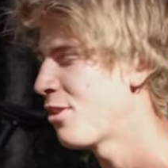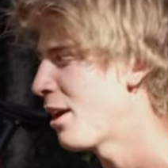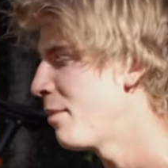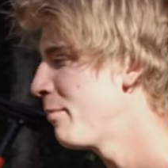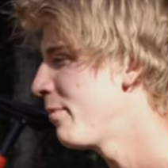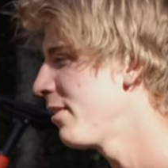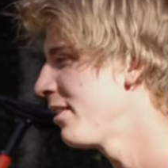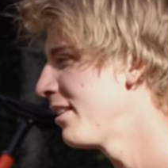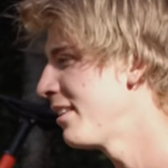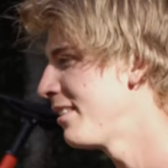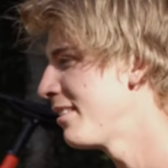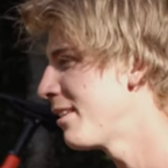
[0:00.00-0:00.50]

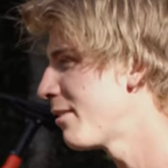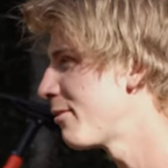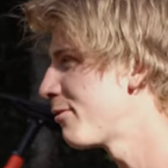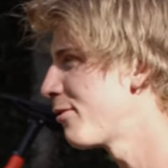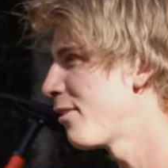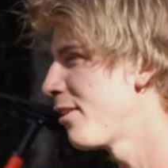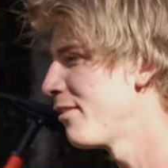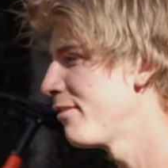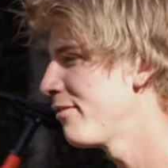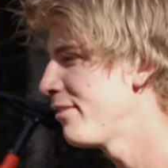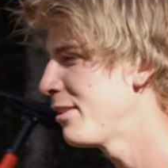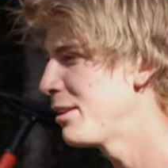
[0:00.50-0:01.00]
trampoline, or
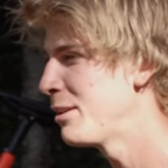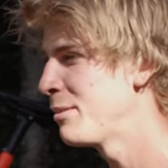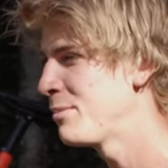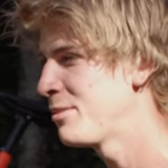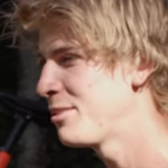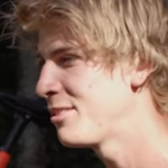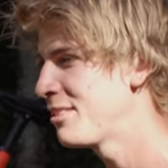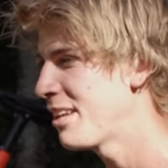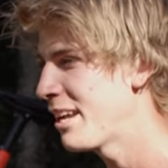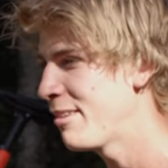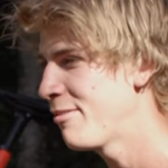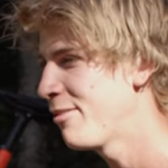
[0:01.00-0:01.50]
front flips,
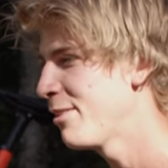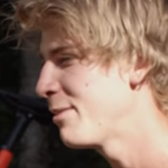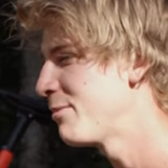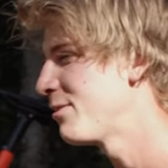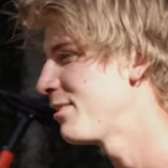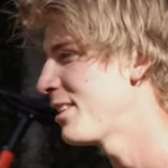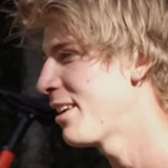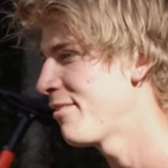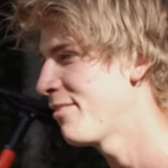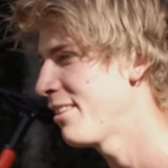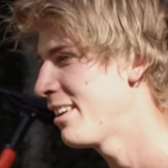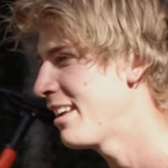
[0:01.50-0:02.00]
side
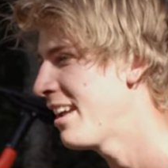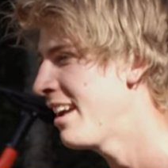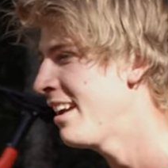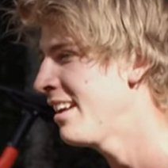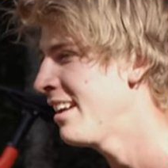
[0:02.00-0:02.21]
flips, stuff like